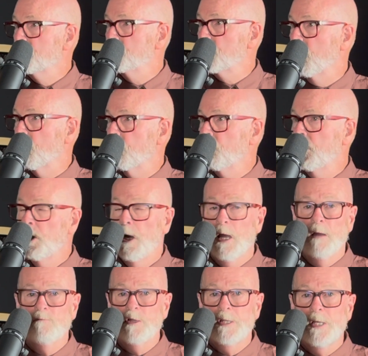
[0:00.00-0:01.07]
So
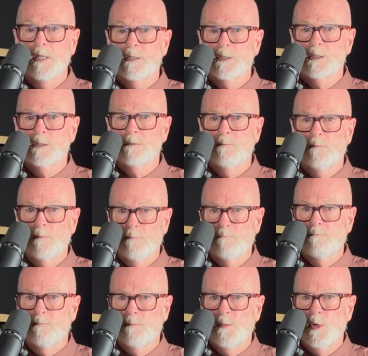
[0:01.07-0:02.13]
everything is,
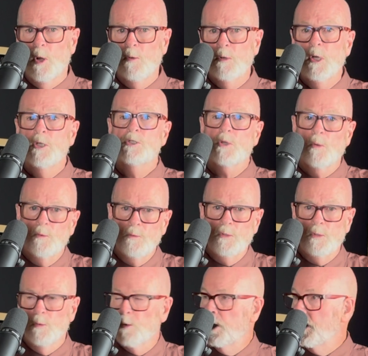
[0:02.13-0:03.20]
so
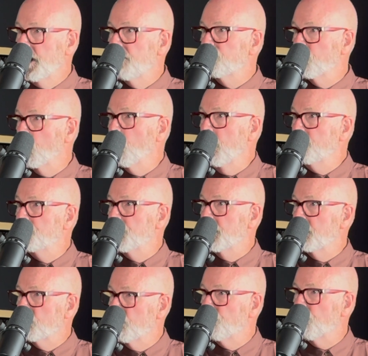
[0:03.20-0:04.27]
you really have to go up to
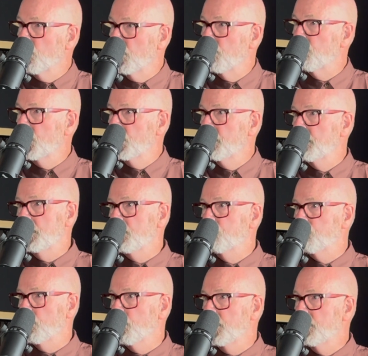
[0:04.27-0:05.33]
get the affordability to it.